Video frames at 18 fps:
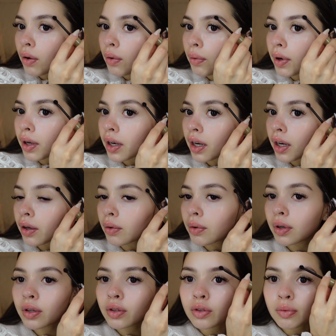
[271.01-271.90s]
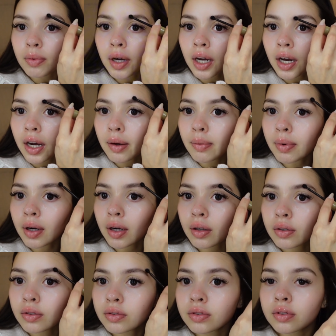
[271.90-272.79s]
when I don't want to do my
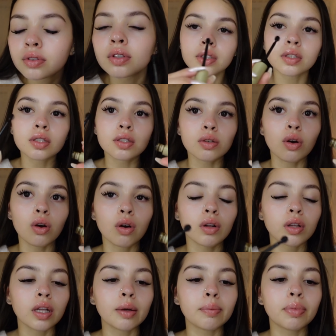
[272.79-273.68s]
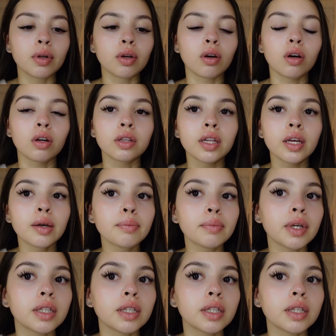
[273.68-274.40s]
eyebrows. This is all I put on them.